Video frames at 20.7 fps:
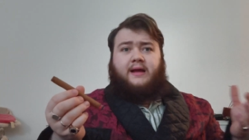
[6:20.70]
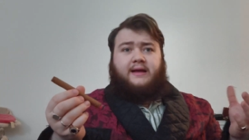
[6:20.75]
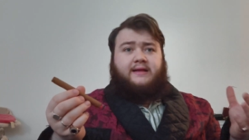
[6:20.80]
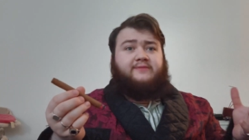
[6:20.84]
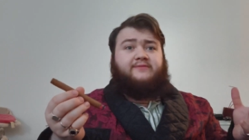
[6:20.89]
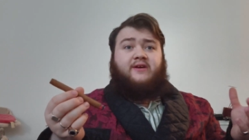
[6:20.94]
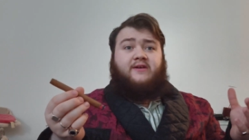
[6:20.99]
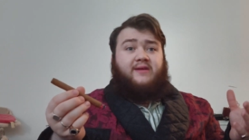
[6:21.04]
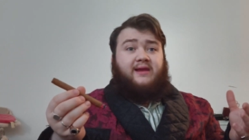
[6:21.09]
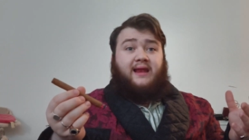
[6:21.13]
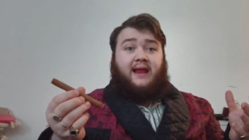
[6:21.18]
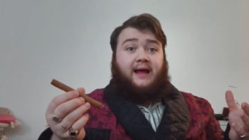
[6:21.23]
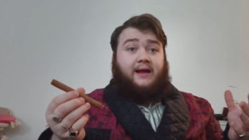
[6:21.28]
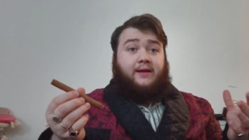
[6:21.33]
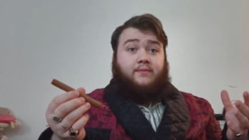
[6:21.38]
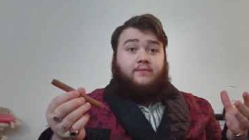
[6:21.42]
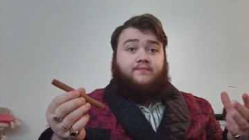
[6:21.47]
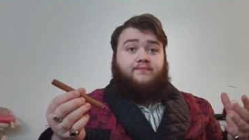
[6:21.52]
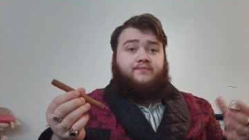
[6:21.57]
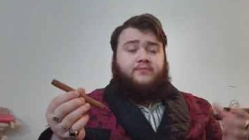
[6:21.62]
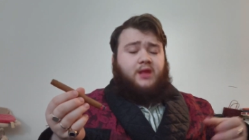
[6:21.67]
It's very
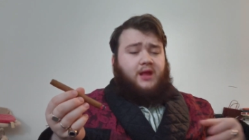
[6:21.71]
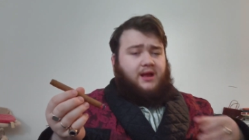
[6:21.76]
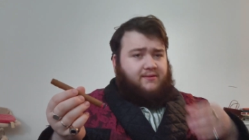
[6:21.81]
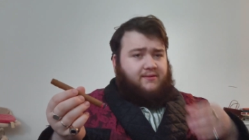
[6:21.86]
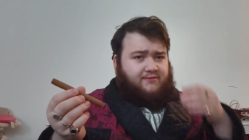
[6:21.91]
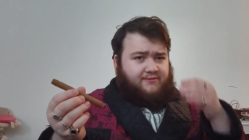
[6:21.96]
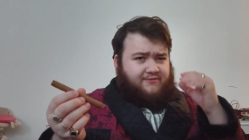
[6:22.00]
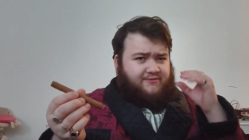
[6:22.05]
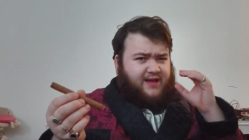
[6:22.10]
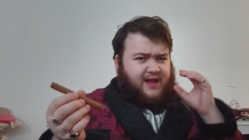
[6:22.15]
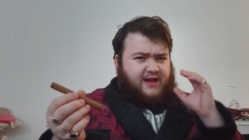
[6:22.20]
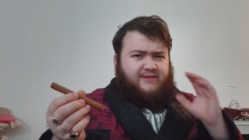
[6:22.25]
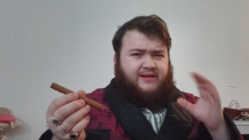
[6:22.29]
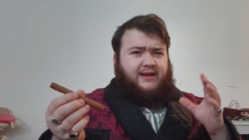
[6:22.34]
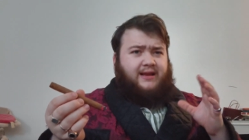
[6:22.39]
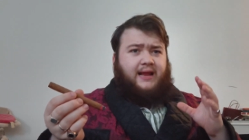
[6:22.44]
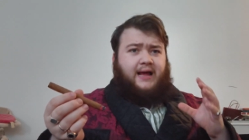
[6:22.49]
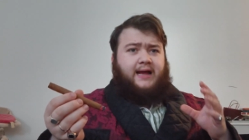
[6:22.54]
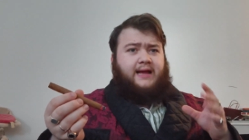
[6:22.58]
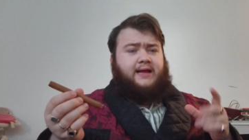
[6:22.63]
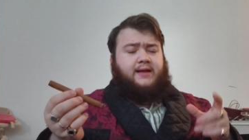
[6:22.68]
light, very
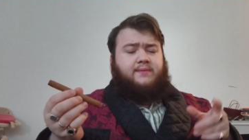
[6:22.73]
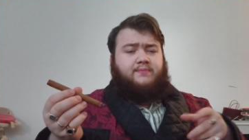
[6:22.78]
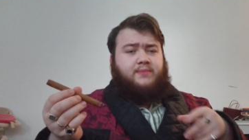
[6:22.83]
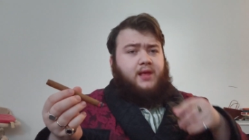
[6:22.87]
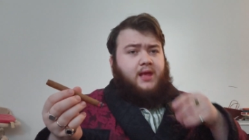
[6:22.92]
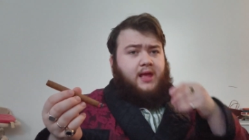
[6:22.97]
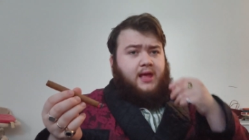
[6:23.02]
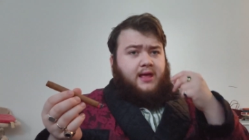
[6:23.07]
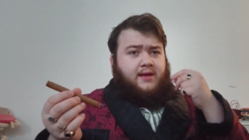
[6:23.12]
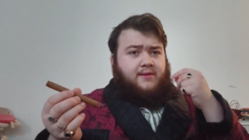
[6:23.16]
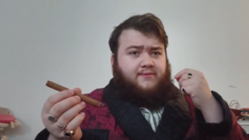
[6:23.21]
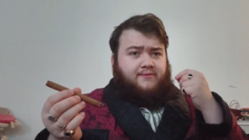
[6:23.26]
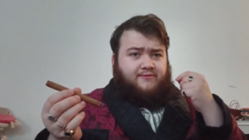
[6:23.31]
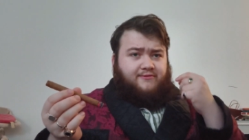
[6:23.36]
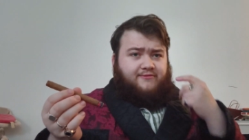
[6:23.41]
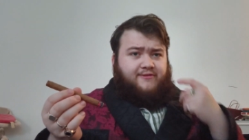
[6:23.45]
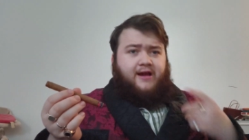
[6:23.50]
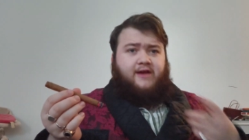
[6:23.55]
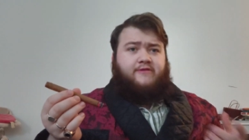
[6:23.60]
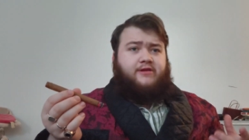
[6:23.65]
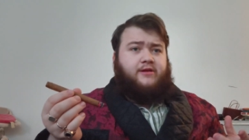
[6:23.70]

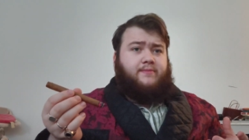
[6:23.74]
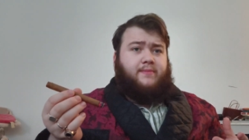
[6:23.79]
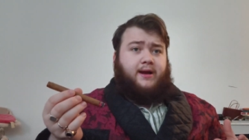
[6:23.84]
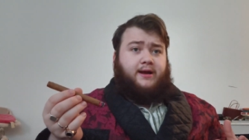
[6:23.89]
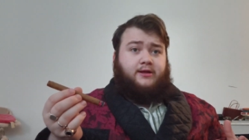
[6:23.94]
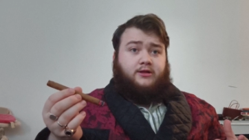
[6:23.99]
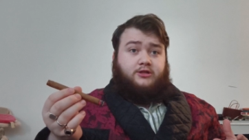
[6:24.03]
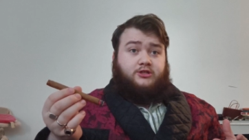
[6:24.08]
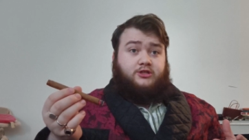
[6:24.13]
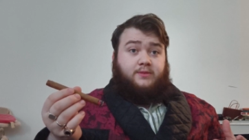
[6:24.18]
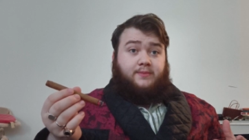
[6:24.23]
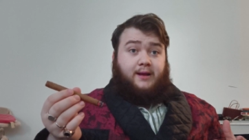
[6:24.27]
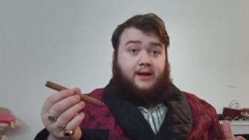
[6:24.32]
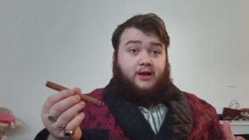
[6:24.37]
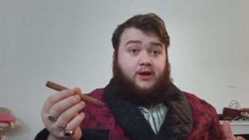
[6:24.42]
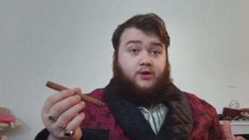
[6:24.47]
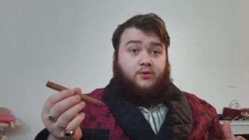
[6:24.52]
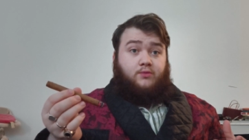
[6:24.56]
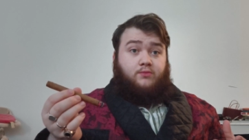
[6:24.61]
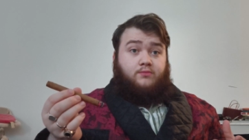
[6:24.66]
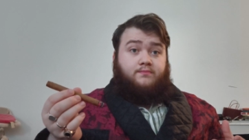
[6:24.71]
mild
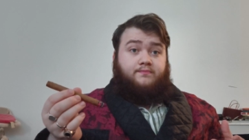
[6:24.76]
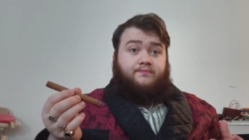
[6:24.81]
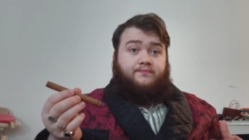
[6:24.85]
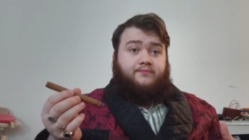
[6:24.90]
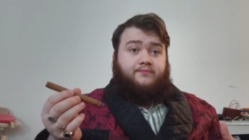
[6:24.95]
tobacco.